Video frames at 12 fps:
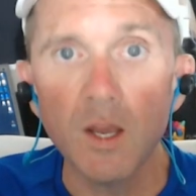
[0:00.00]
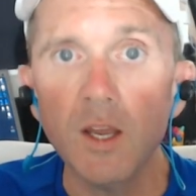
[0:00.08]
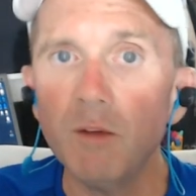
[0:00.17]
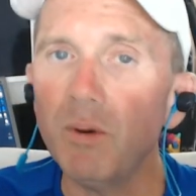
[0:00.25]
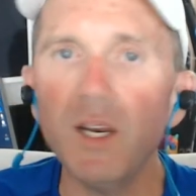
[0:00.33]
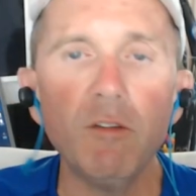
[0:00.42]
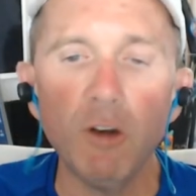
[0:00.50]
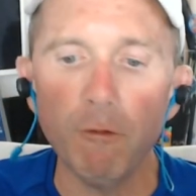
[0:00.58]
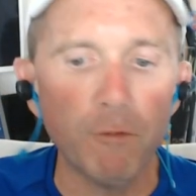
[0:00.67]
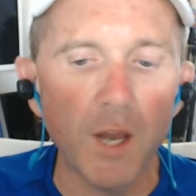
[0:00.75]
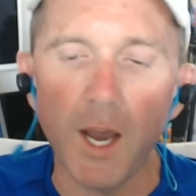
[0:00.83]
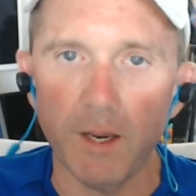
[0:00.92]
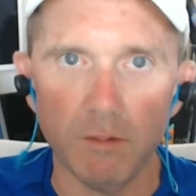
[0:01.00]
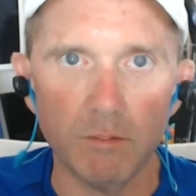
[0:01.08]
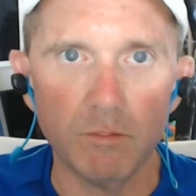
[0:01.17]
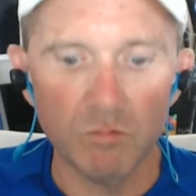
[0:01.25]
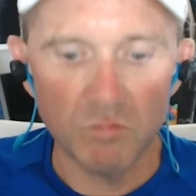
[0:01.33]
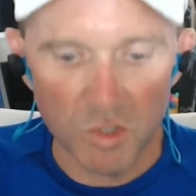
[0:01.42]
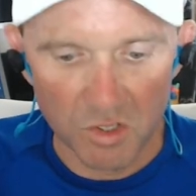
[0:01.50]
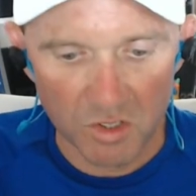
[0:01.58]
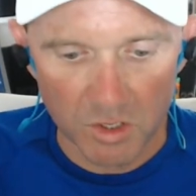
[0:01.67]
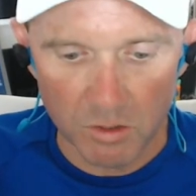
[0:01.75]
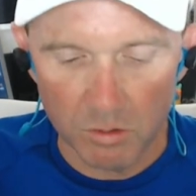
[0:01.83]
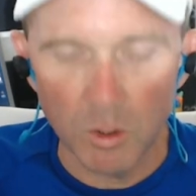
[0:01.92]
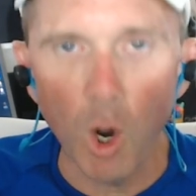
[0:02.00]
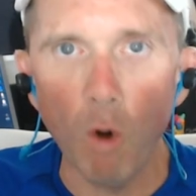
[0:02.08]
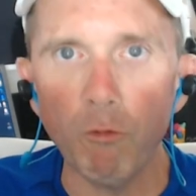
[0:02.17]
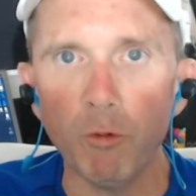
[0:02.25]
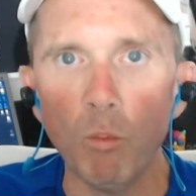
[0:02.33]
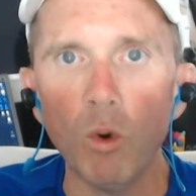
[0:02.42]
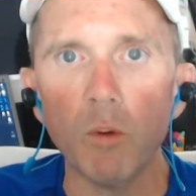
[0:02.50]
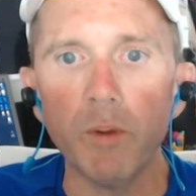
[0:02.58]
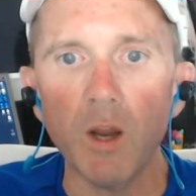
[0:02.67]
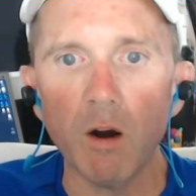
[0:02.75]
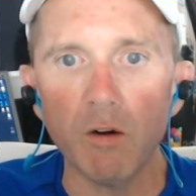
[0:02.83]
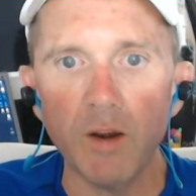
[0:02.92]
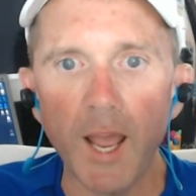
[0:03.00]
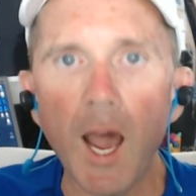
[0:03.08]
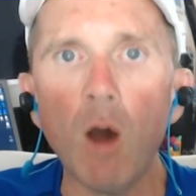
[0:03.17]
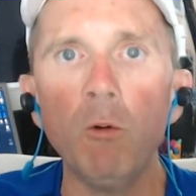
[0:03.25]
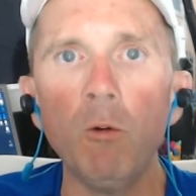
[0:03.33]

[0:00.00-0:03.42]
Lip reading: But even if not, just go from where we are now.